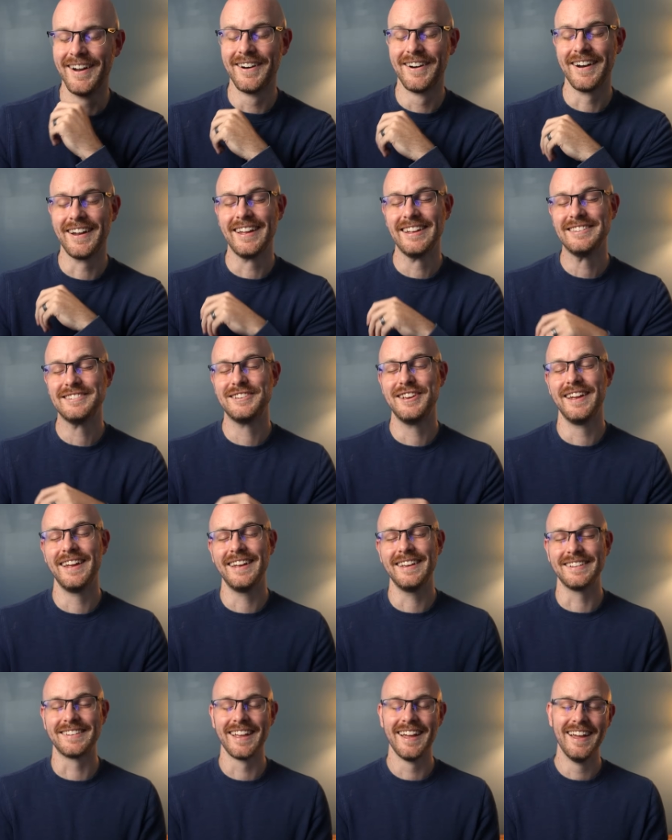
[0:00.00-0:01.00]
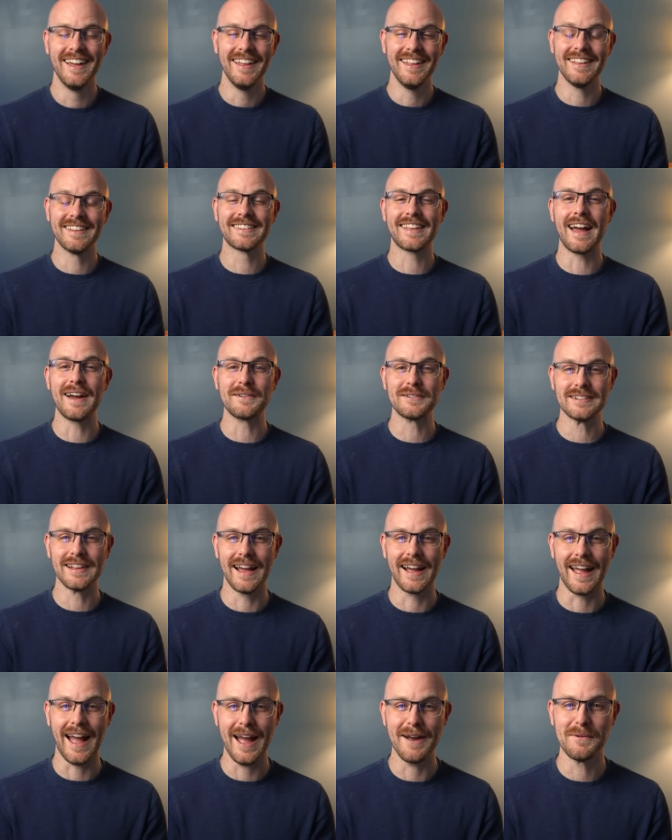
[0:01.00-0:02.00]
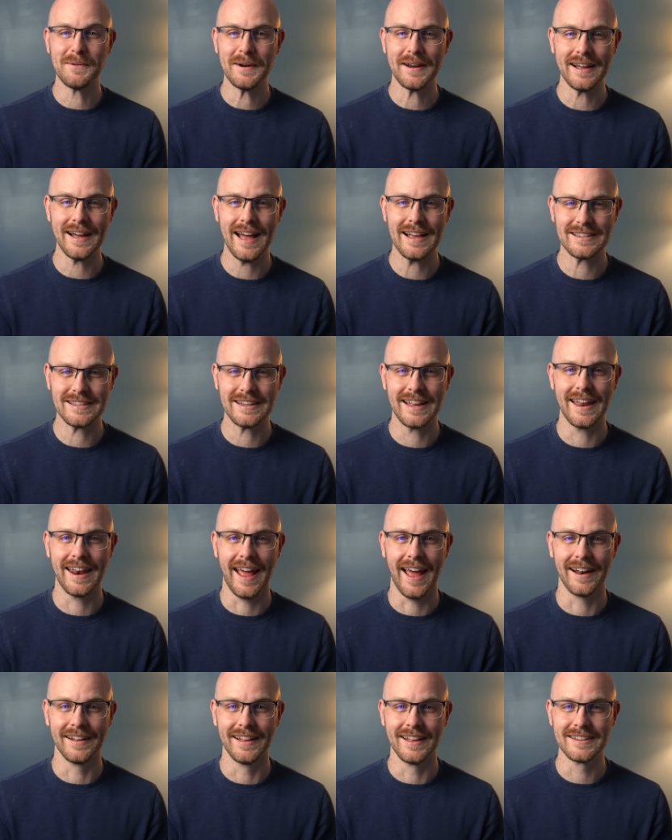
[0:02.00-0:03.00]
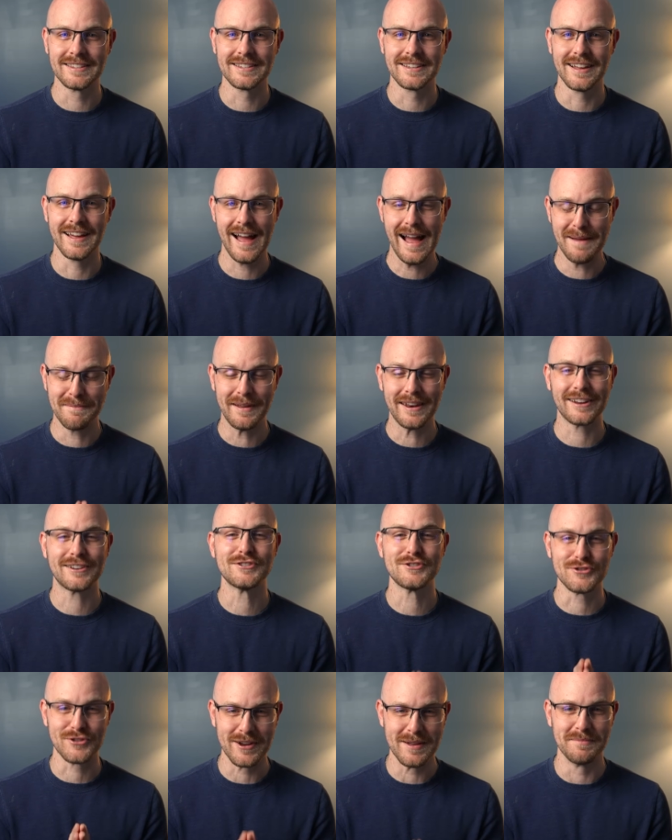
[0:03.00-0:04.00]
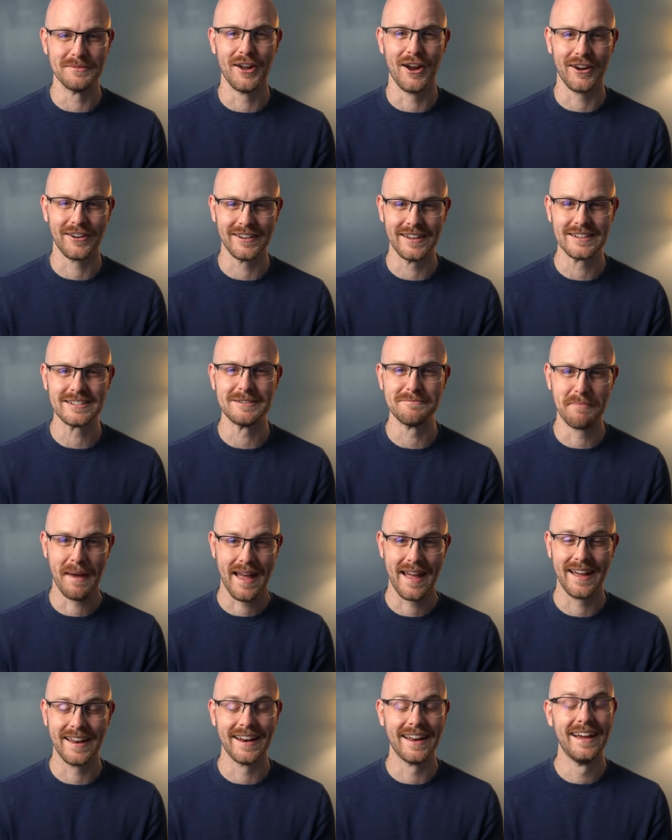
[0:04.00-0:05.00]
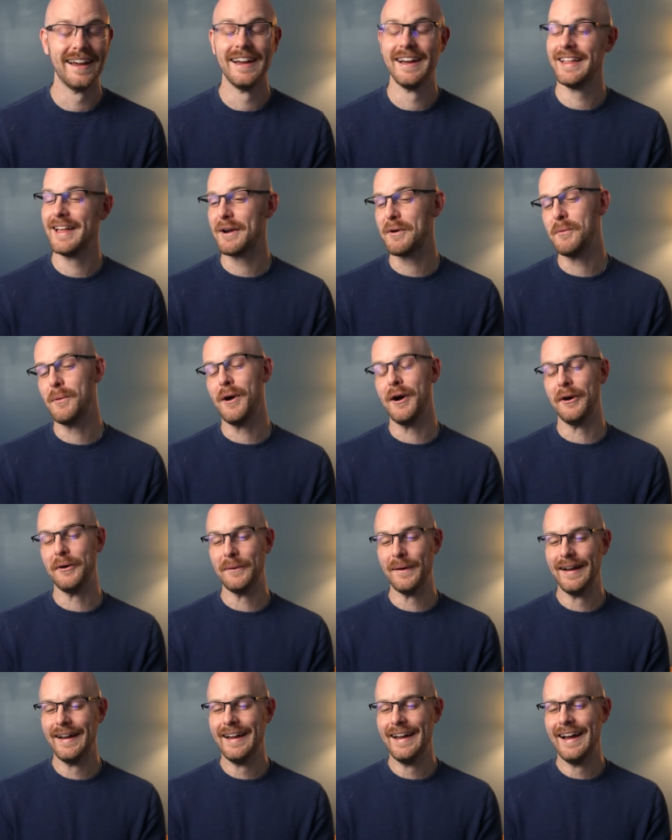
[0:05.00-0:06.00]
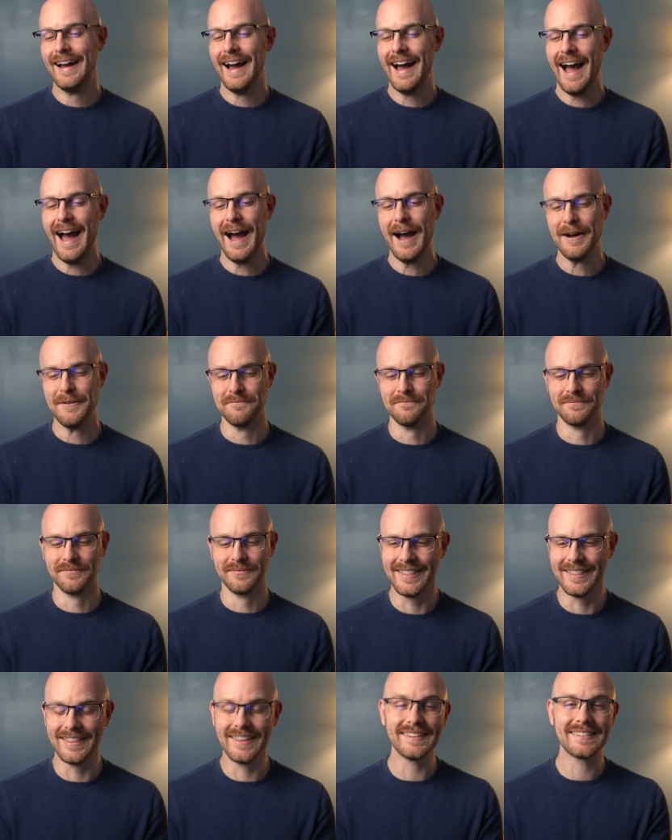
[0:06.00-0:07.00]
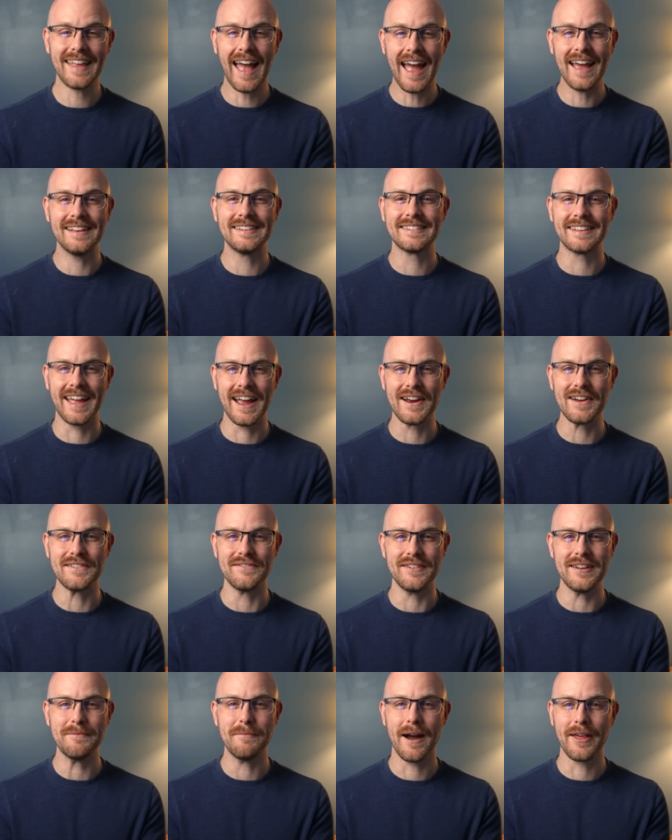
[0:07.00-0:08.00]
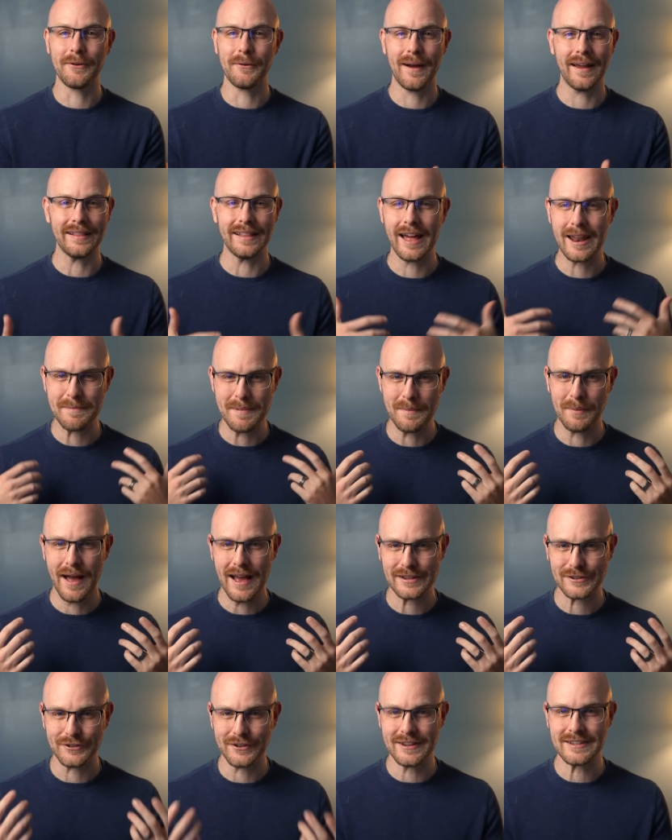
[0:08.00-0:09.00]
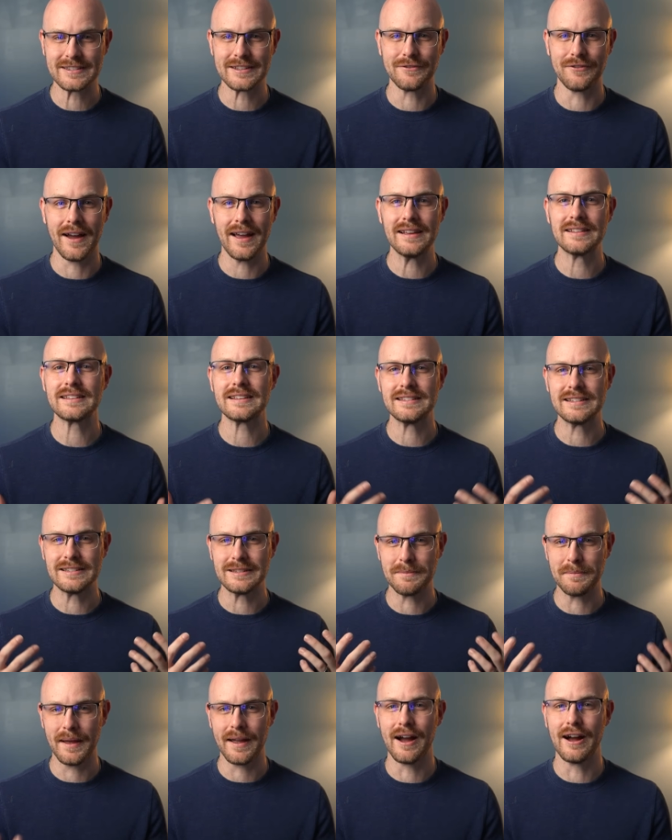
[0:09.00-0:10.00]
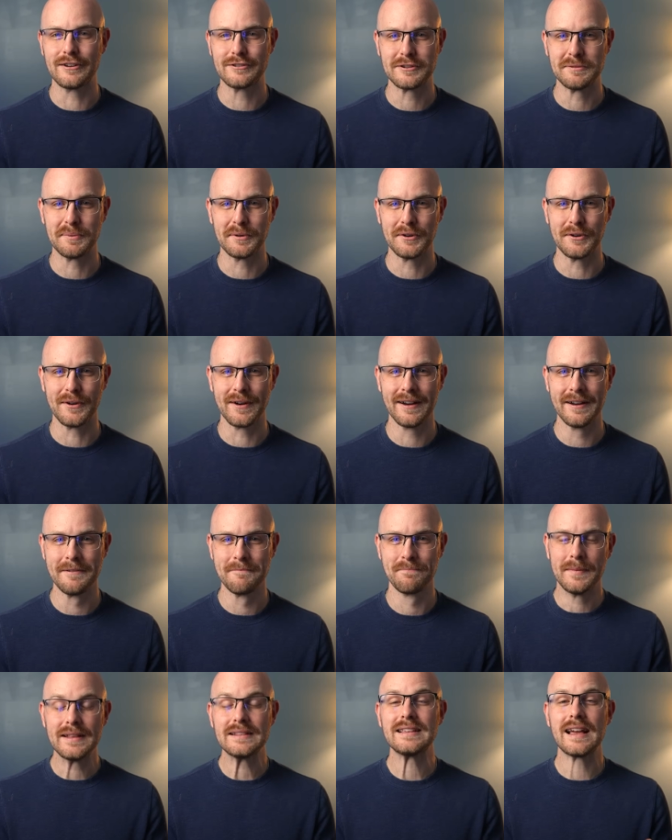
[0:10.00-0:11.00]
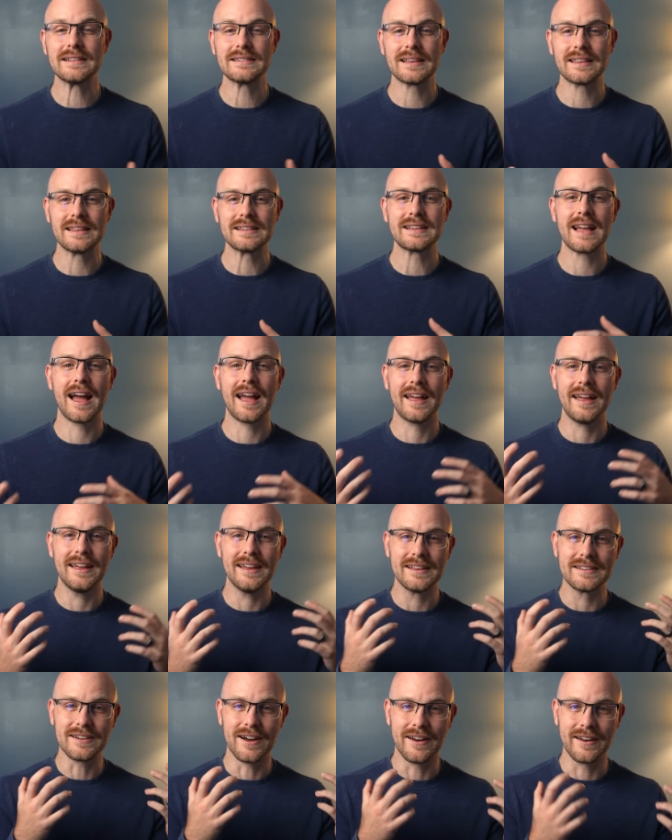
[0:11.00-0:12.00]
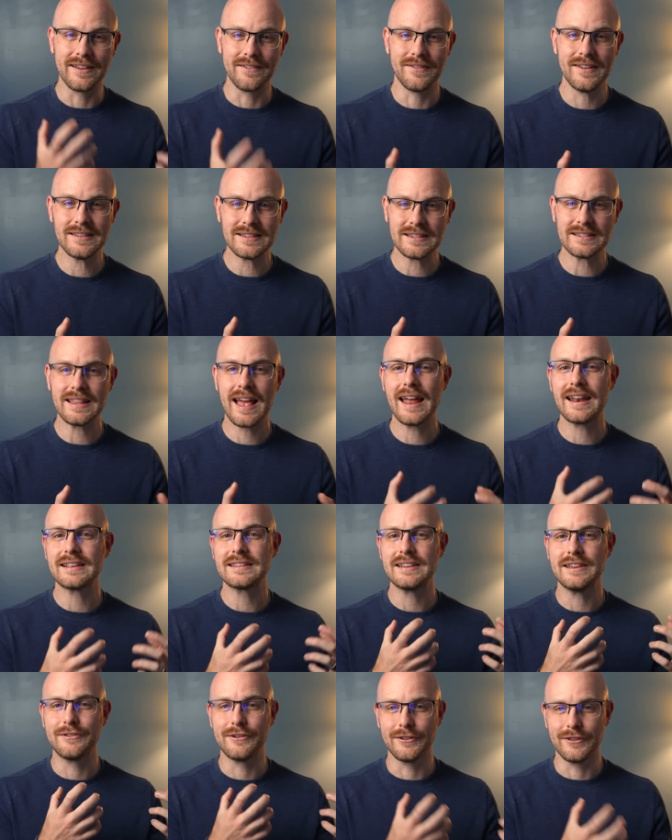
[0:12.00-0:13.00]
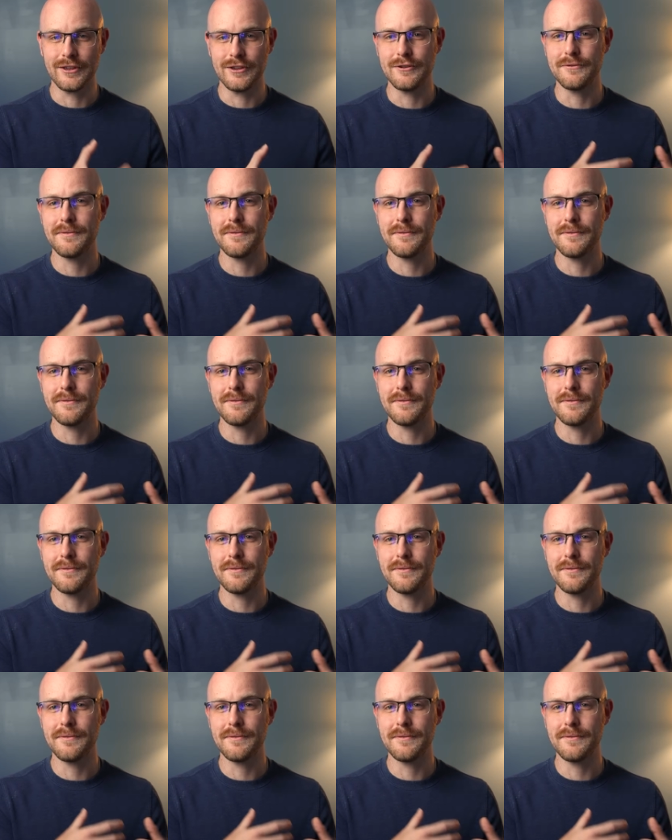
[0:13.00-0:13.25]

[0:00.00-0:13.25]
All right, geez. This guy was like, I work as a data analyst. I'm in extreme darkness and pain. Like, whoa. Um, this guy is Gary Vee, by the way. A lot of people ask for his advice because he's a big entrepreneur, but it sounds like this guy is on a visa status, either in the